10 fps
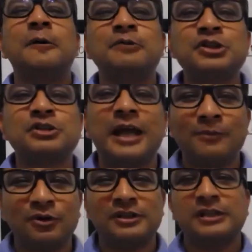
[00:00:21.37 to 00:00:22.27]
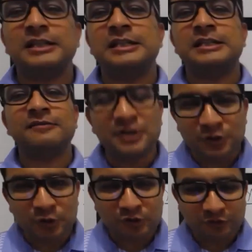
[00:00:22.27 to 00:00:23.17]
which is time on the
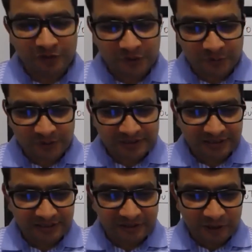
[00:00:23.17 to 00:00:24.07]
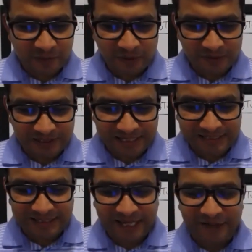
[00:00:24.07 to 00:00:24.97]
west coast of the US, and learn about the
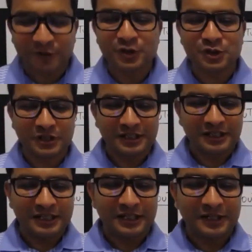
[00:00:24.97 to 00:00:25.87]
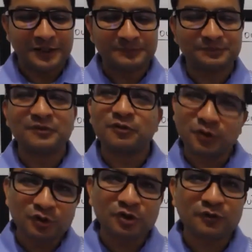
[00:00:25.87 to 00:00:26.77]
Hindi language. For
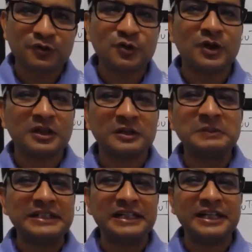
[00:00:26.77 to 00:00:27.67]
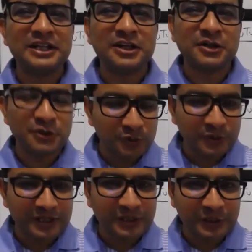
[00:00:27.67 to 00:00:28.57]
those of you who are completely new to
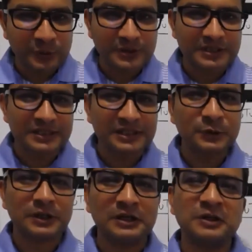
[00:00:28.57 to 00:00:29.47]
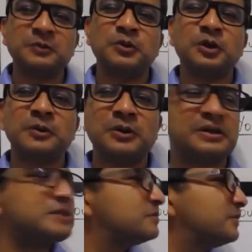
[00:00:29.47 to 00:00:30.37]
Hindi University, you can learn more about
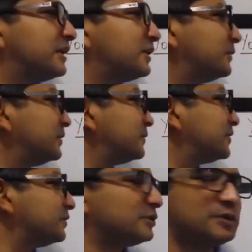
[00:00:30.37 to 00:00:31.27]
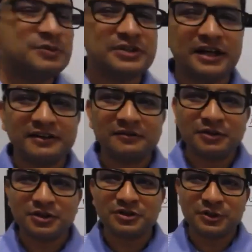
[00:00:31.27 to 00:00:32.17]
us by going to our YouTube channel,
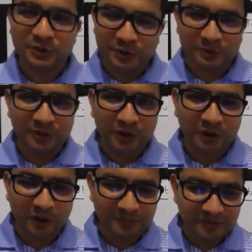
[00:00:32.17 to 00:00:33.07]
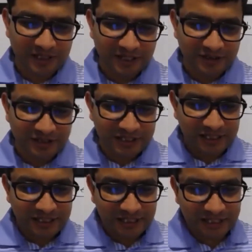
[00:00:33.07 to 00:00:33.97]
which is
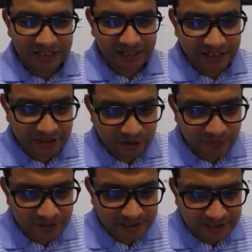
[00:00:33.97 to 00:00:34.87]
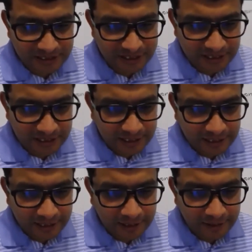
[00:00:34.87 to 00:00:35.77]
youtube.com/Hindi University.
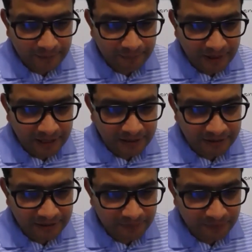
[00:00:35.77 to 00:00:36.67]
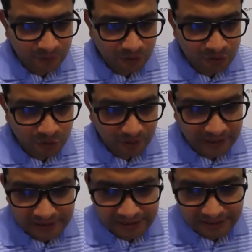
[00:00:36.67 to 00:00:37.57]
If you want to
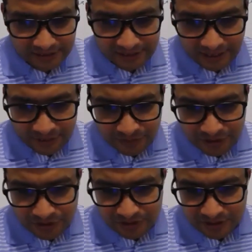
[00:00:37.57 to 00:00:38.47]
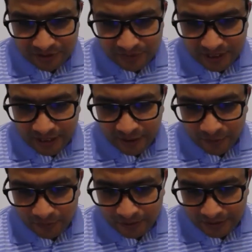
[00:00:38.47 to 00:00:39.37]
join the live session that we
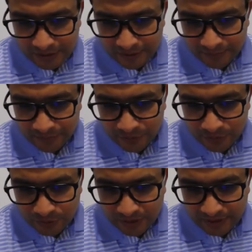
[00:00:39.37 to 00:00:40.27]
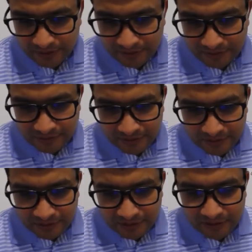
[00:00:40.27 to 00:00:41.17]
have, you know, you can
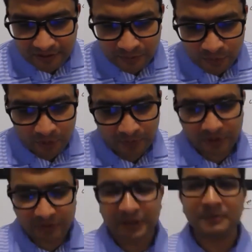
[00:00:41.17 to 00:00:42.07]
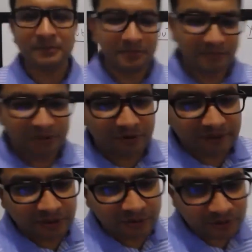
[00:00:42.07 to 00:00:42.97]
learn more about them, you know,
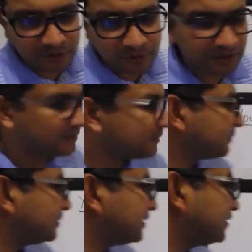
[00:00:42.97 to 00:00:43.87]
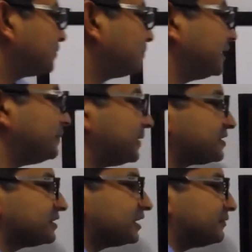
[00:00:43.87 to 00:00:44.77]
by going to our, you know, main
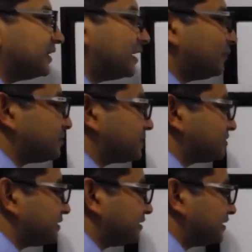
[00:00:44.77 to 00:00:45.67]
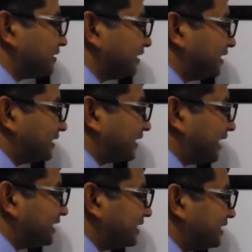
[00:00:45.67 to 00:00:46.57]
page that we have, which is
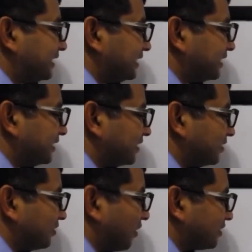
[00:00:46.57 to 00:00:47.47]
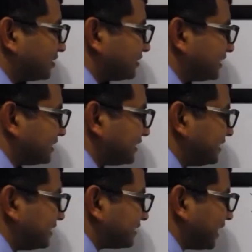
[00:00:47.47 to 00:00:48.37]

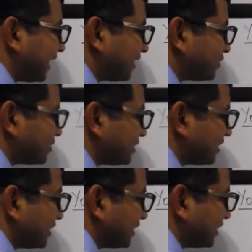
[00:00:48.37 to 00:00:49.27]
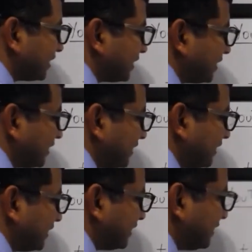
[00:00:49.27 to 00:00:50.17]

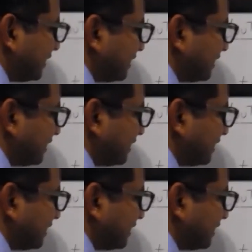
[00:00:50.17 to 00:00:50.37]
tiny.cc/Hindi